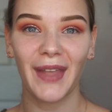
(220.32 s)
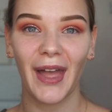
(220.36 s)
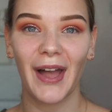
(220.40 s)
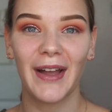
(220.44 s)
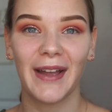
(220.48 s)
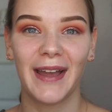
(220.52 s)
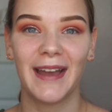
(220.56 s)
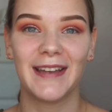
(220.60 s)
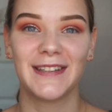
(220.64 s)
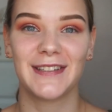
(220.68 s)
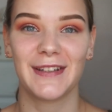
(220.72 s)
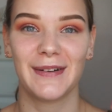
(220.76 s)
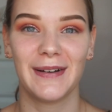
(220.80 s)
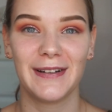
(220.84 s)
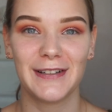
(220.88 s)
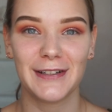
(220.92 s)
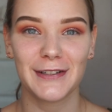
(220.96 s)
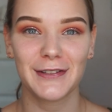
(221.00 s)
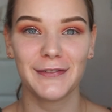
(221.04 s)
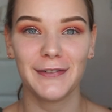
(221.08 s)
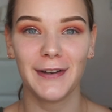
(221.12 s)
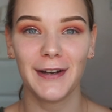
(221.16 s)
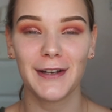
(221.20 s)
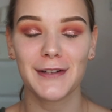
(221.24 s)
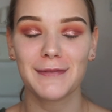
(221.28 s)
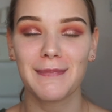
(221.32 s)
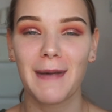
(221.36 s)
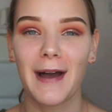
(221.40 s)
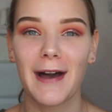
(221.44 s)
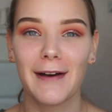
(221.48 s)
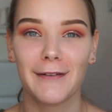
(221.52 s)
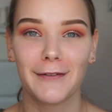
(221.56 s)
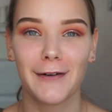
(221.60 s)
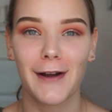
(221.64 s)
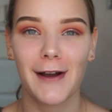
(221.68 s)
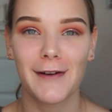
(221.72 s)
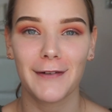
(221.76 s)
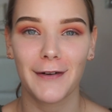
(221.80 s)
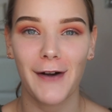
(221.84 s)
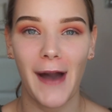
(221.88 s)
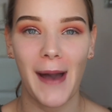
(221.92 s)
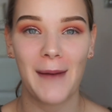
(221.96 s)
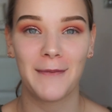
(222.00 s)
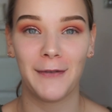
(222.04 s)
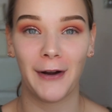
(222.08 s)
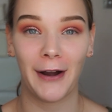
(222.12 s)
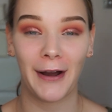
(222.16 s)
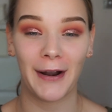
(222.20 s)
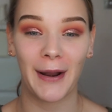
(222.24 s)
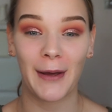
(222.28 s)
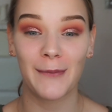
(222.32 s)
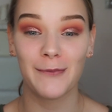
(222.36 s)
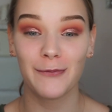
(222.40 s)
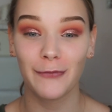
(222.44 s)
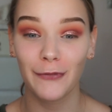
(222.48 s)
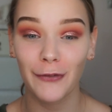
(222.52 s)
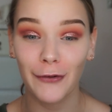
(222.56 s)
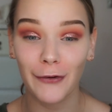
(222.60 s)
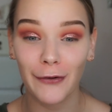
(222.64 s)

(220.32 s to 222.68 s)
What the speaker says: Okay, so I just finished my eyebrow off camera and I'm